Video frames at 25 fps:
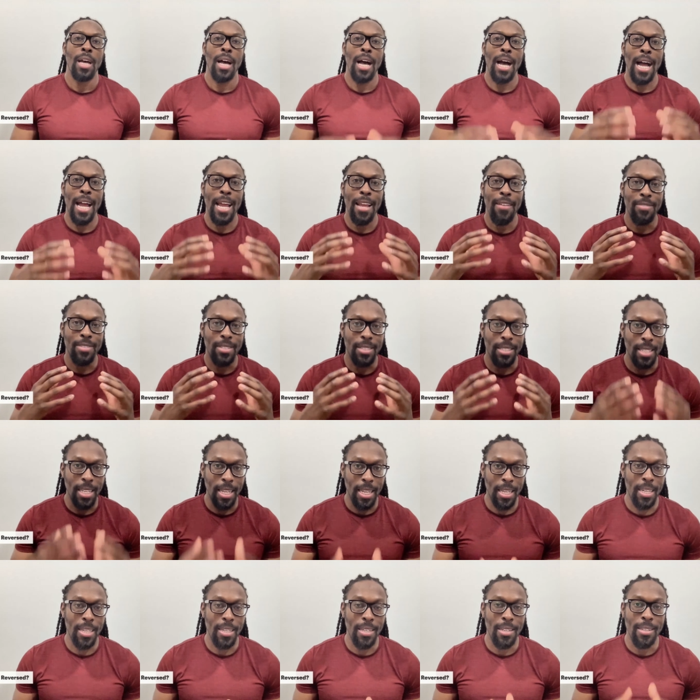I've
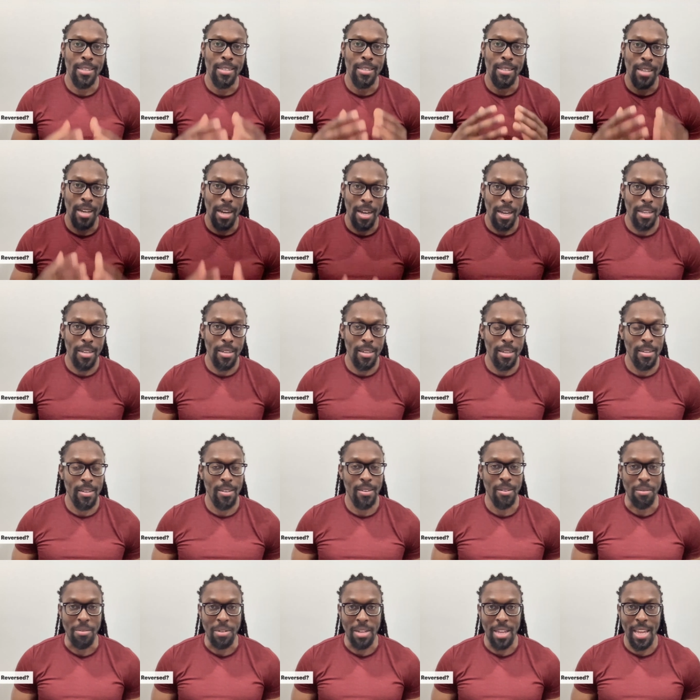seen it done.
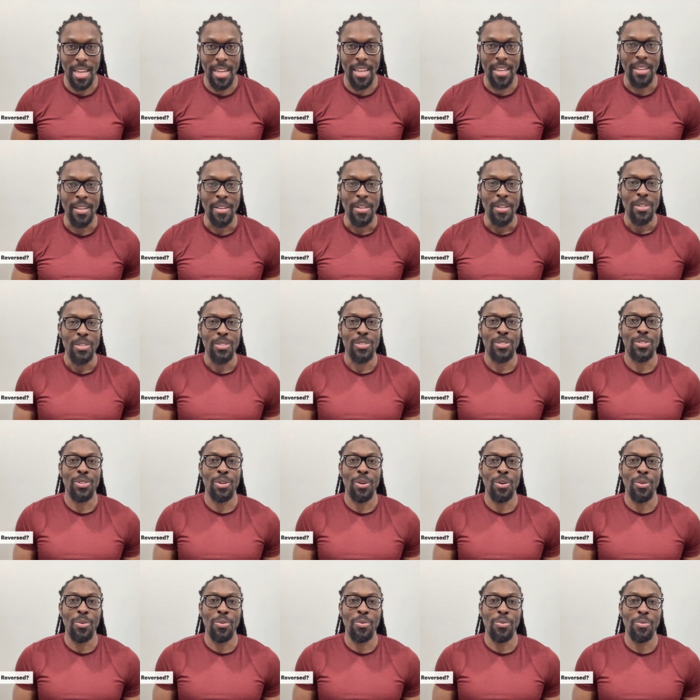Okay.
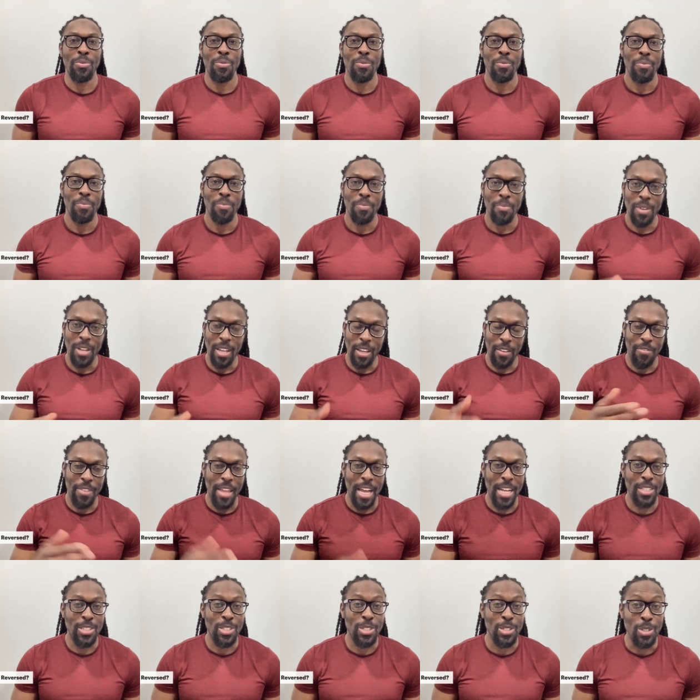So if
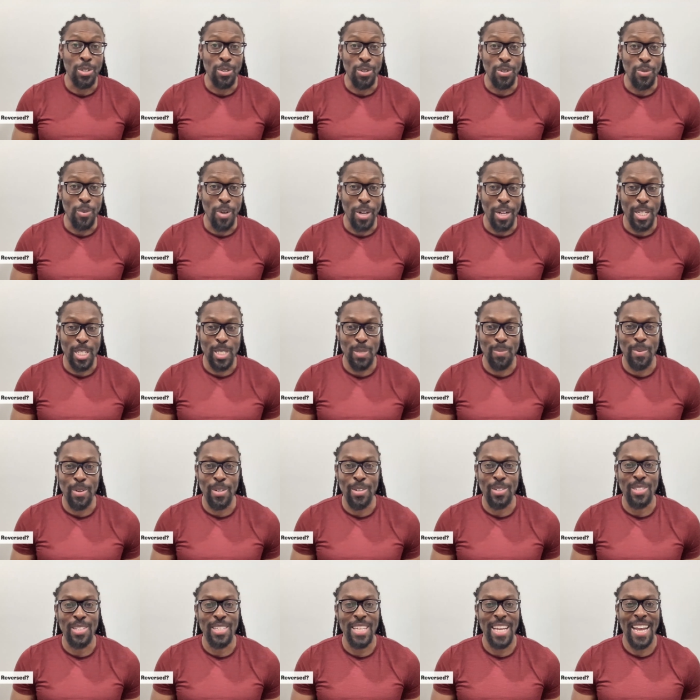that's you want to
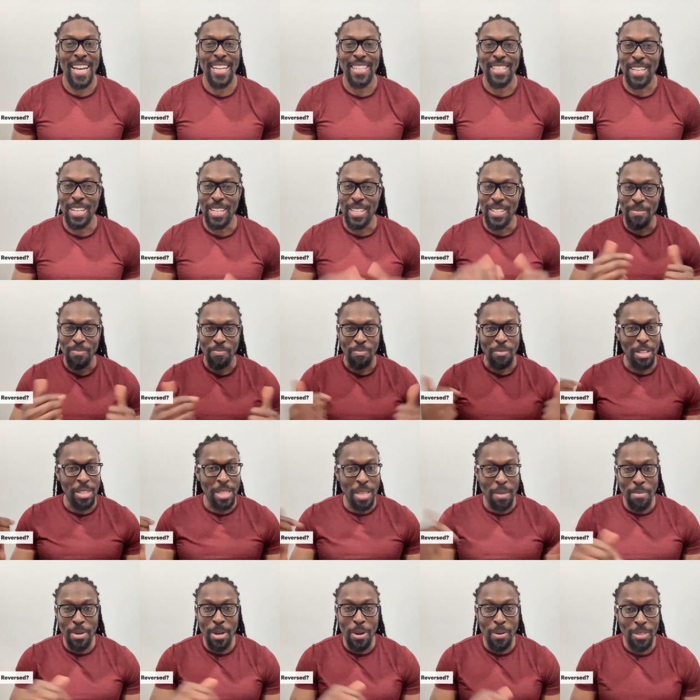experience that, then
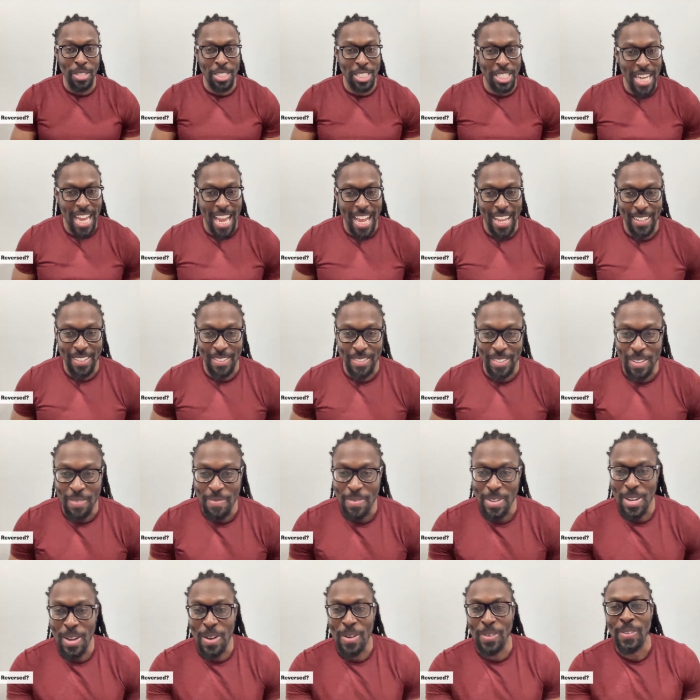let me know in the chat. Let
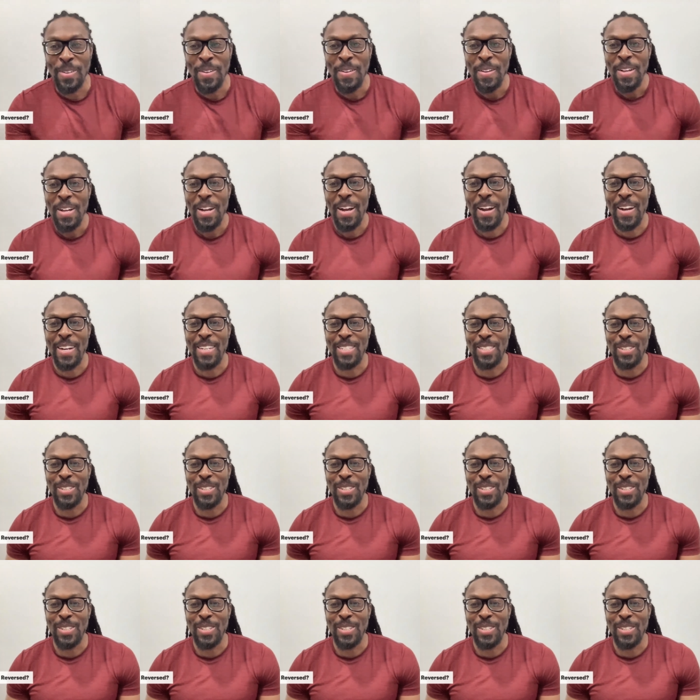me know. All right.